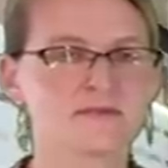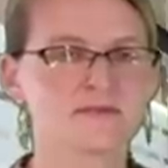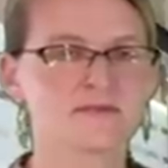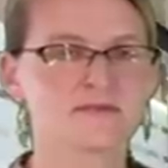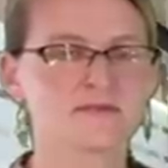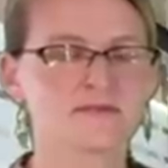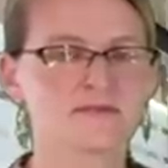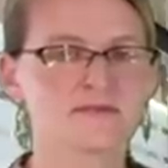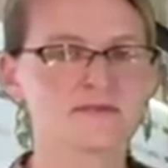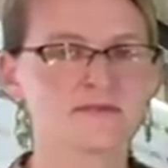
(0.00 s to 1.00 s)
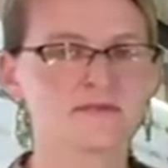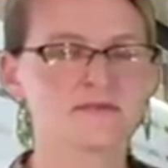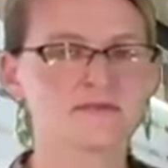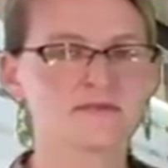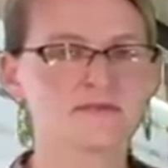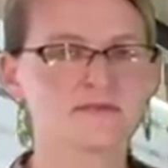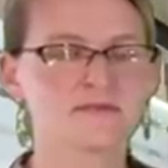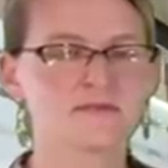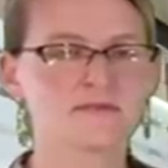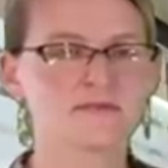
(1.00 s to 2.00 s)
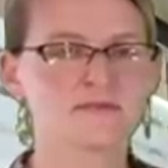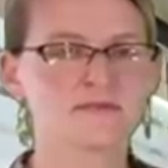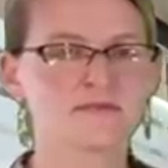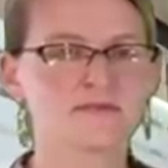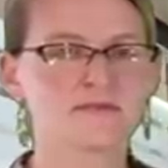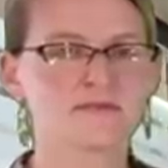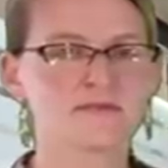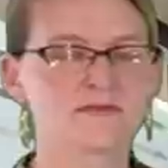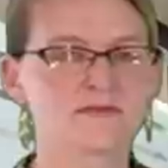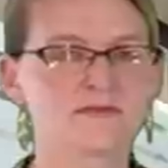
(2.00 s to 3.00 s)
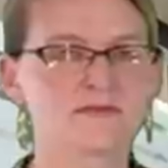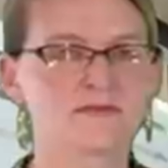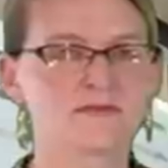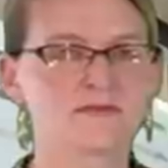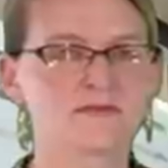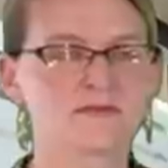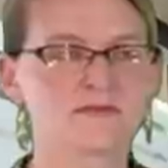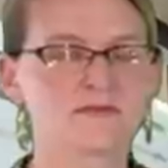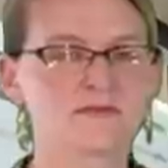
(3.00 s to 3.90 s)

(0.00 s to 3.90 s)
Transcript: No words are spoken by the person on screen.